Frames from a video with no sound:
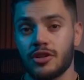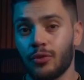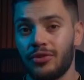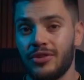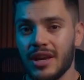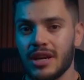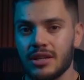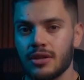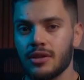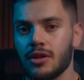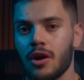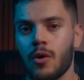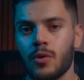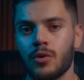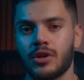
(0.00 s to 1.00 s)
so this
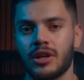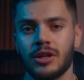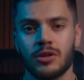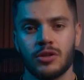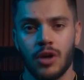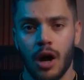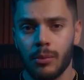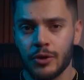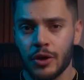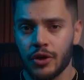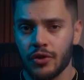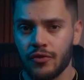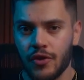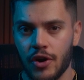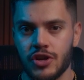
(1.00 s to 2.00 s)
alone can double your
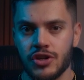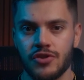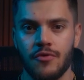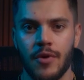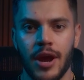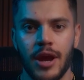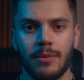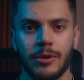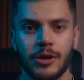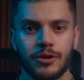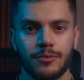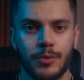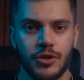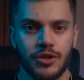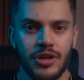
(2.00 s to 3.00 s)
conversion rate because
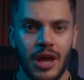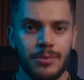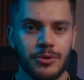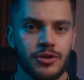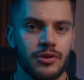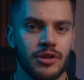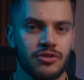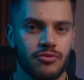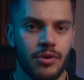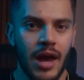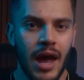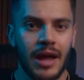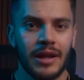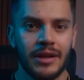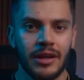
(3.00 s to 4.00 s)
perception is
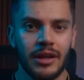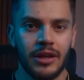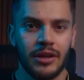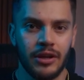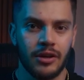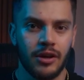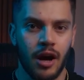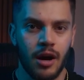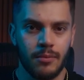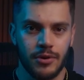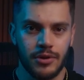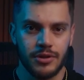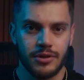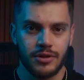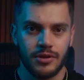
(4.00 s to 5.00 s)
reality in
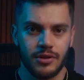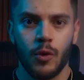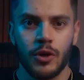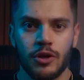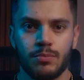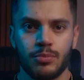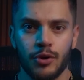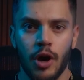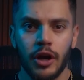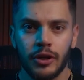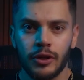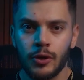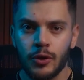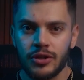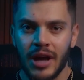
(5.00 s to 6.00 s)
e-commerce. When your
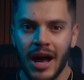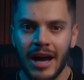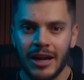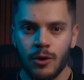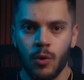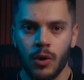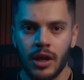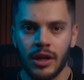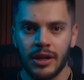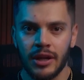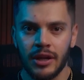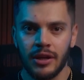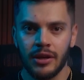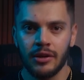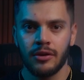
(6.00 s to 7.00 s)
product looks high
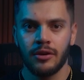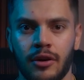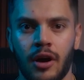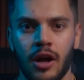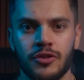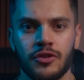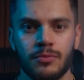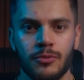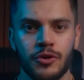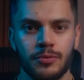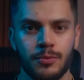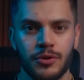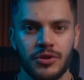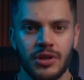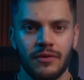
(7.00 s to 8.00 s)
quality, customers
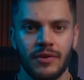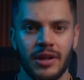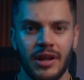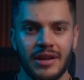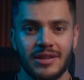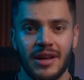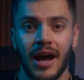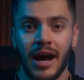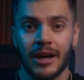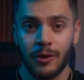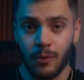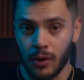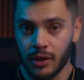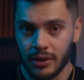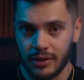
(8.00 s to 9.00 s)
perceive it as high
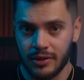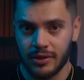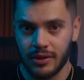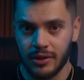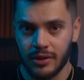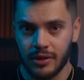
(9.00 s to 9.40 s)
quality.